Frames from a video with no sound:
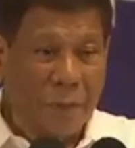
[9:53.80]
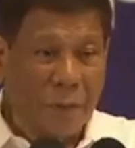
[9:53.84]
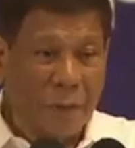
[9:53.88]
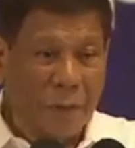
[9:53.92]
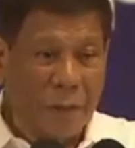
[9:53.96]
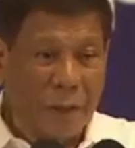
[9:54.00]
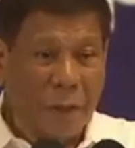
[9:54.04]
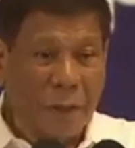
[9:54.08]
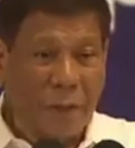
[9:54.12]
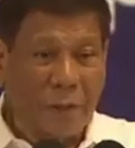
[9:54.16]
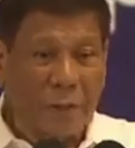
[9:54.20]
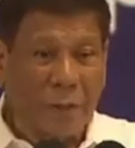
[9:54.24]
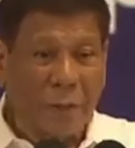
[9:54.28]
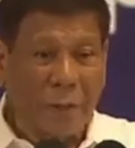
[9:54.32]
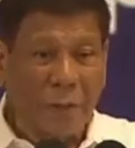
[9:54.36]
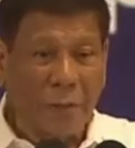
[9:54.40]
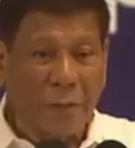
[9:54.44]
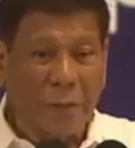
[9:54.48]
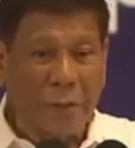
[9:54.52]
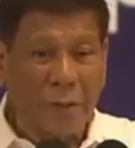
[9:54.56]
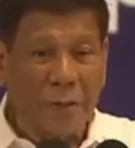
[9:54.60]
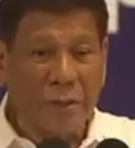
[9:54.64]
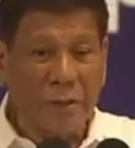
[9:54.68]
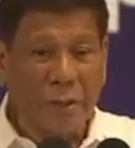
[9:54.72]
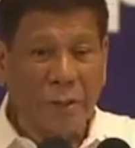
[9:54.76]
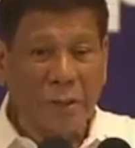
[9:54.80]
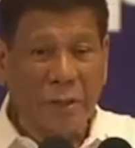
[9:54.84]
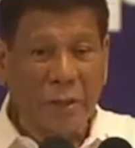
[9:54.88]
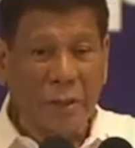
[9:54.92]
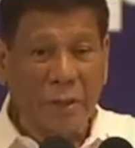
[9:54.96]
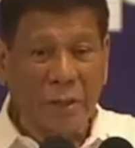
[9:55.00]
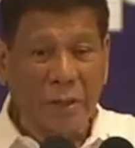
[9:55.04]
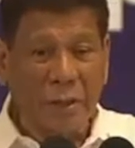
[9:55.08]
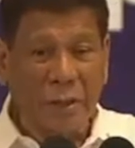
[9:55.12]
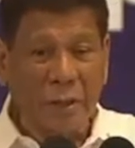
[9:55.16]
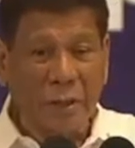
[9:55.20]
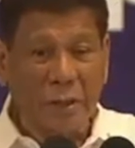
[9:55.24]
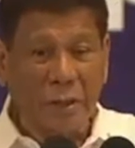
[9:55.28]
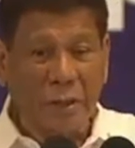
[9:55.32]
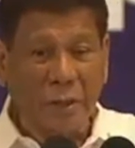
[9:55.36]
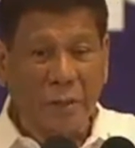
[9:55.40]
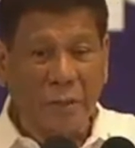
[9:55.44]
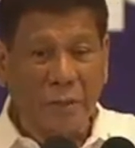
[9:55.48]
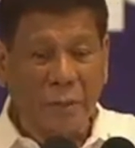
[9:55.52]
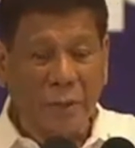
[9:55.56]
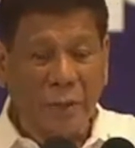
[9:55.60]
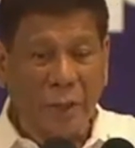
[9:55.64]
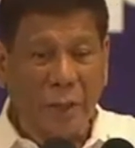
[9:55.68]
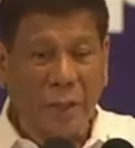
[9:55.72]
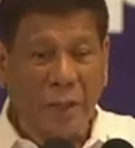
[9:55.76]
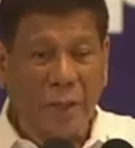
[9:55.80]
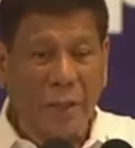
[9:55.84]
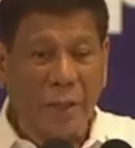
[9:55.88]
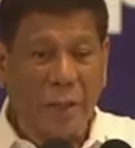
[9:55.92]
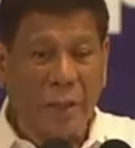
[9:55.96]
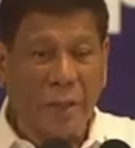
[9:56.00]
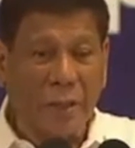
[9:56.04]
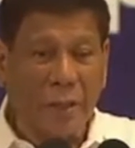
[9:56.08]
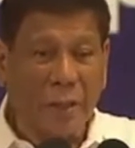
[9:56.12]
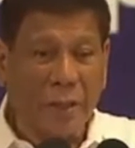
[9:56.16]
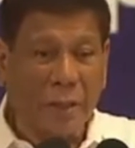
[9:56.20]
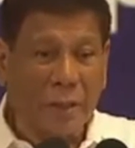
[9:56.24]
Kaya ako naman sa Amerika,